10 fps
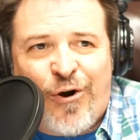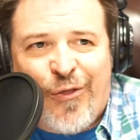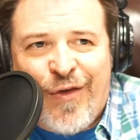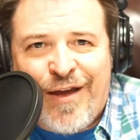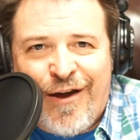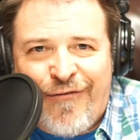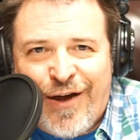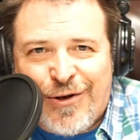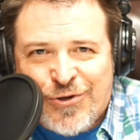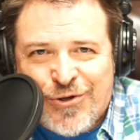to think of
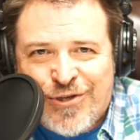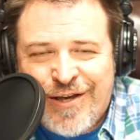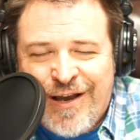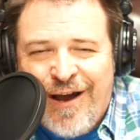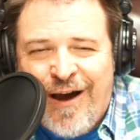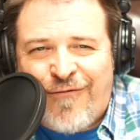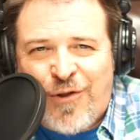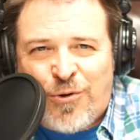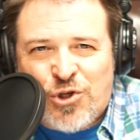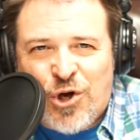elders of
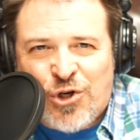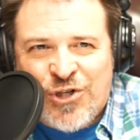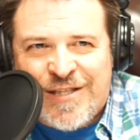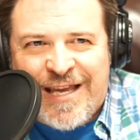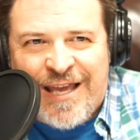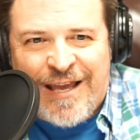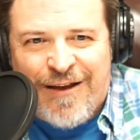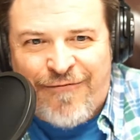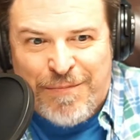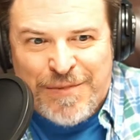local churches thinking
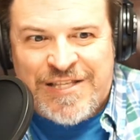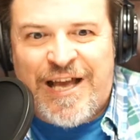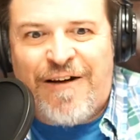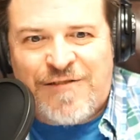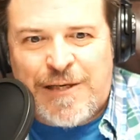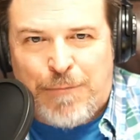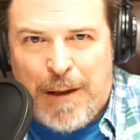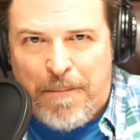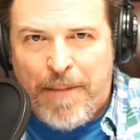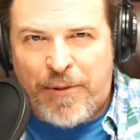of themselves as
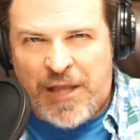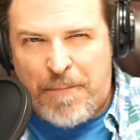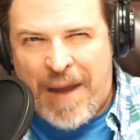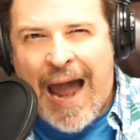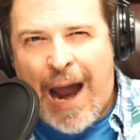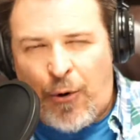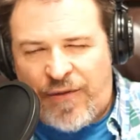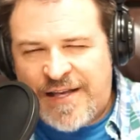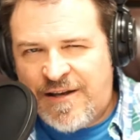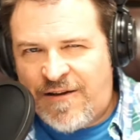being people in power.
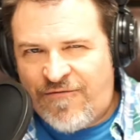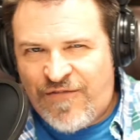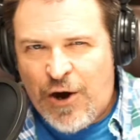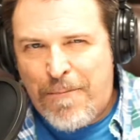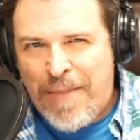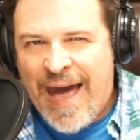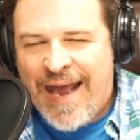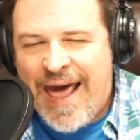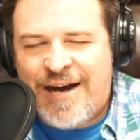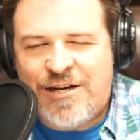That's a very
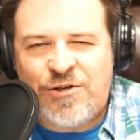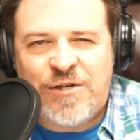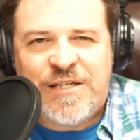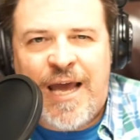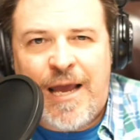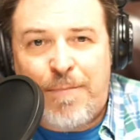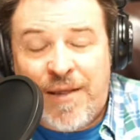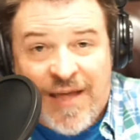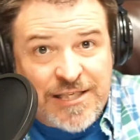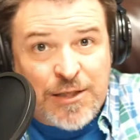bad attitude to take, but
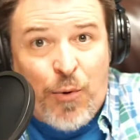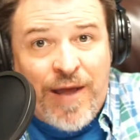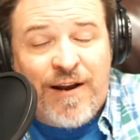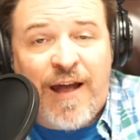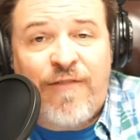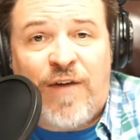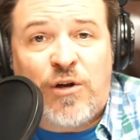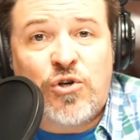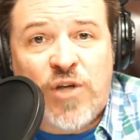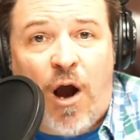that's the way a lot of
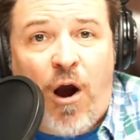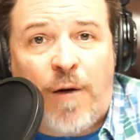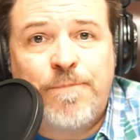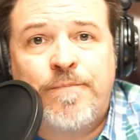elders are.